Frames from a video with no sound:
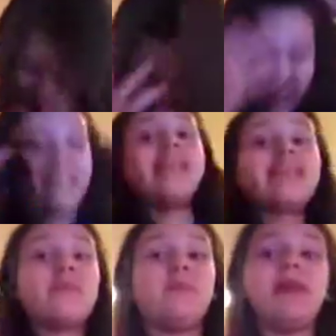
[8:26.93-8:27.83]

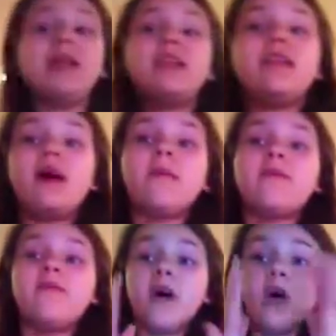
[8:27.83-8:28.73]
just be a dumb
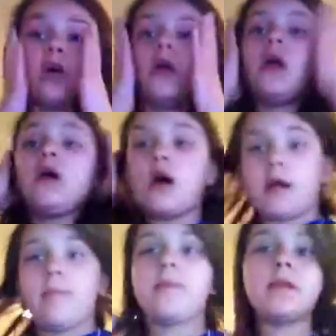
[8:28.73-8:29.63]
fart.
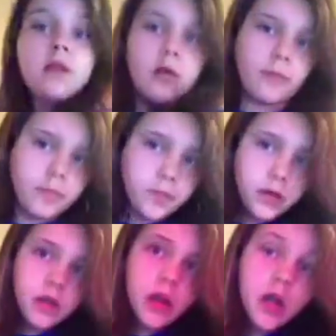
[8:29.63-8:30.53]
Okay, so,
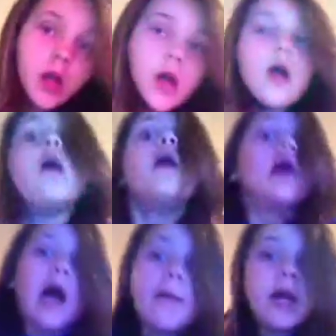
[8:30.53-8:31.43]

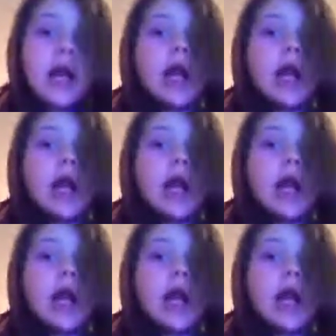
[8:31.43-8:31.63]
I'm gonna